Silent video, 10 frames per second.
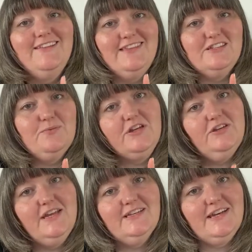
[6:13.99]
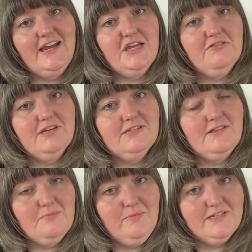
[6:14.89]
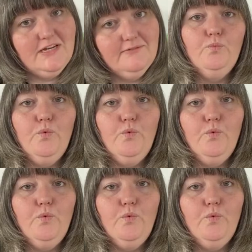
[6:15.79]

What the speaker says: This is where you need an accurate thermometer.